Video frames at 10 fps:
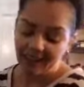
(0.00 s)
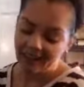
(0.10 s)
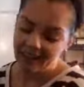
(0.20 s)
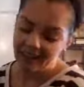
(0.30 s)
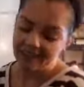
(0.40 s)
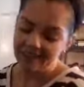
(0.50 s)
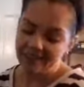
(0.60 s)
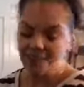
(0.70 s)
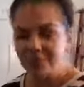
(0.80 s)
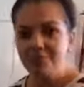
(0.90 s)
And
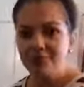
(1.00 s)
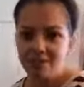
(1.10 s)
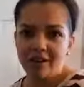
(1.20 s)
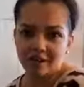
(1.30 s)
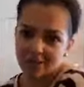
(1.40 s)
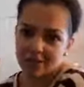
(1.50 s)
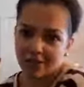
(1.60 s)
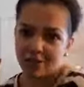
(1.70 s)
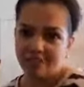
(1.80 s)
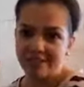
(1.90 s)
sometimes it's hard to
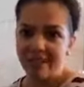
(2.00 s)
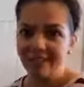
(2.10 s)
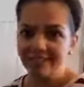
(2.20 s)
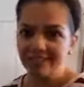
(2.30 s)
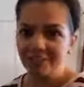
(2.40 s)
notice that,